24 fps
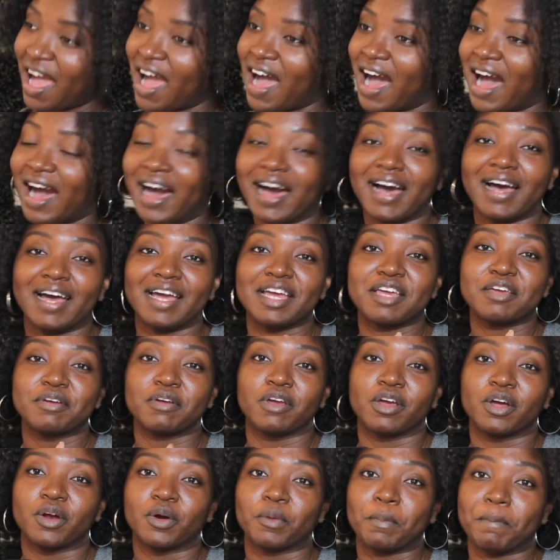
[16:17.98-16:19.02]
I
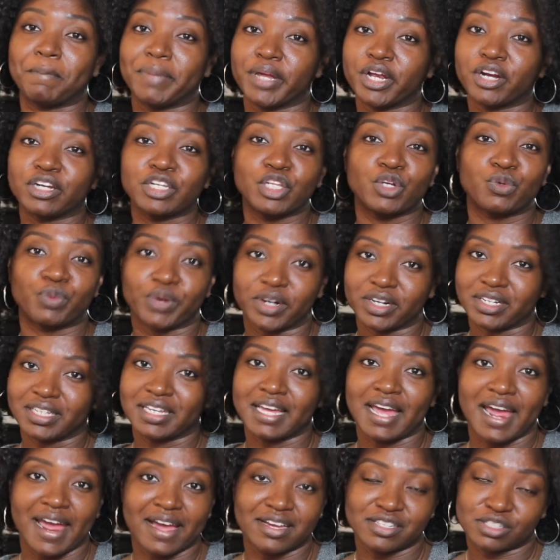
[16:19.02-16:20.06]
barely rarely
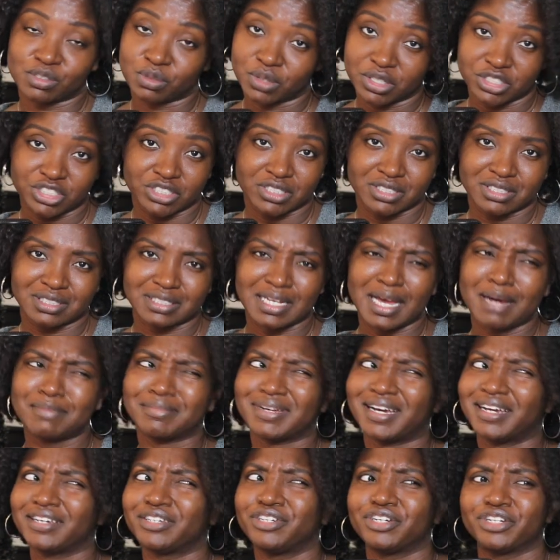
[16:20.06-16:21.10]
ask questions. I'm
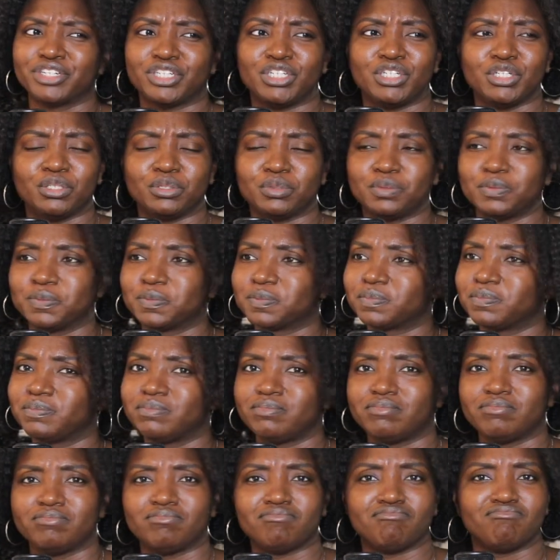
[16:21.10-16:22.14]
like, you're cute.
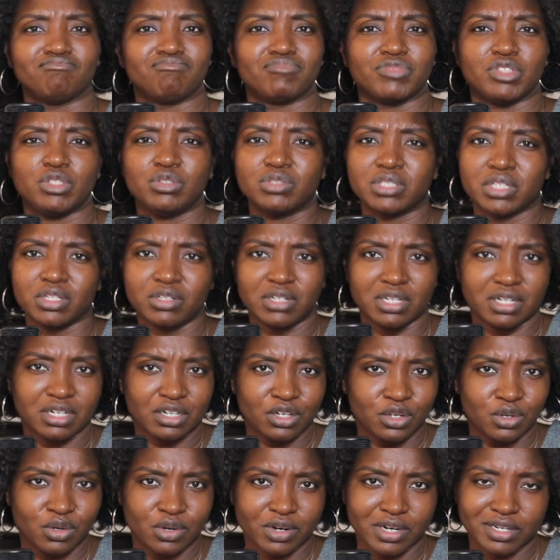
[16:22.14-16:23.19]
You say you love the
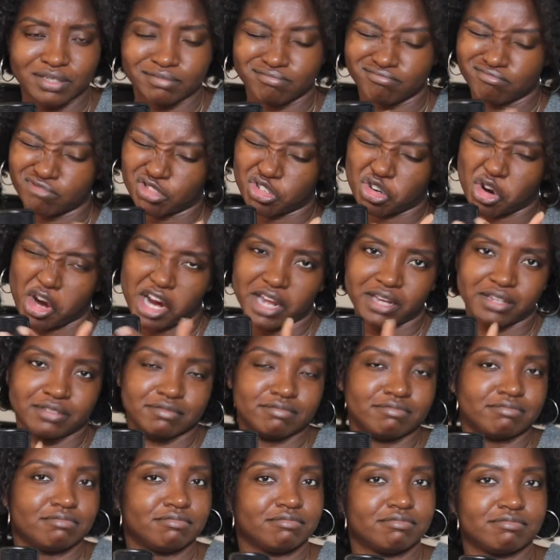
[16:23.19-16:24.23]
Lord? Great.
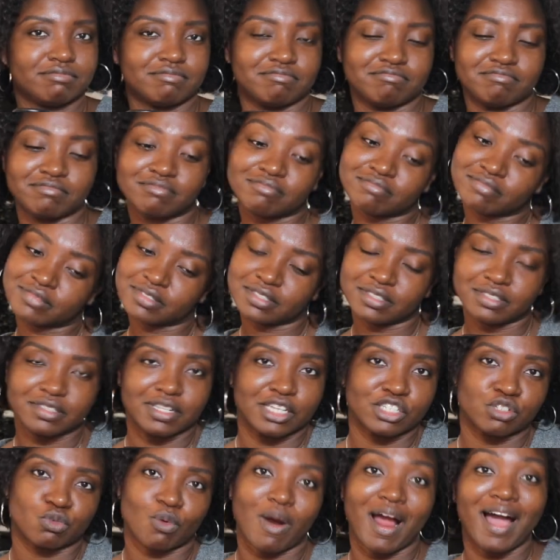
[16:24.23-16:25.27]

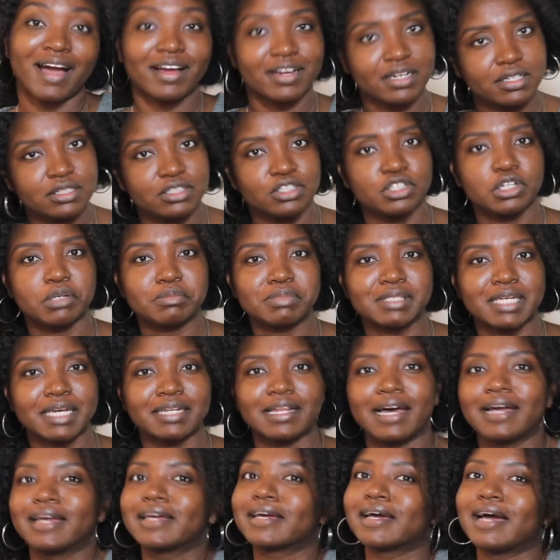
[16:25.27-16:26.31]
Let's rock. You know what I'm saying?
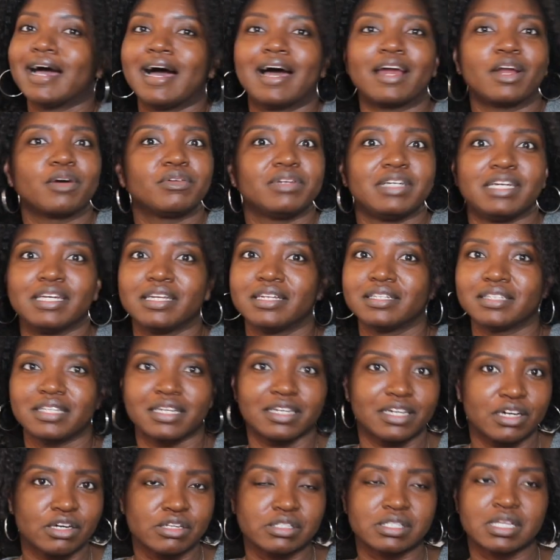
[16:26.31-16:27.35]
Like, I don't need anything
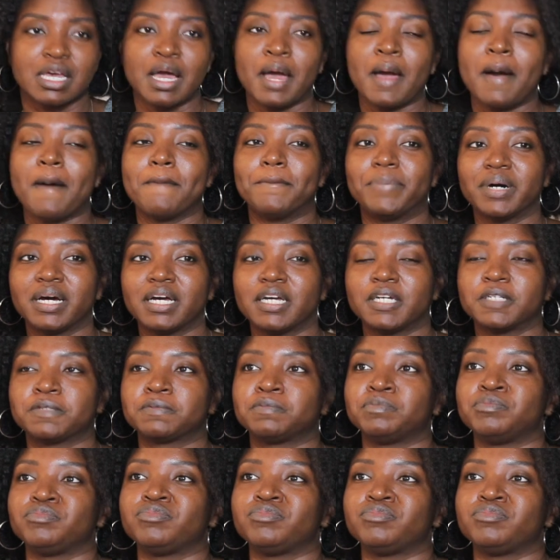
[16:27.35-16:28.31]
else. But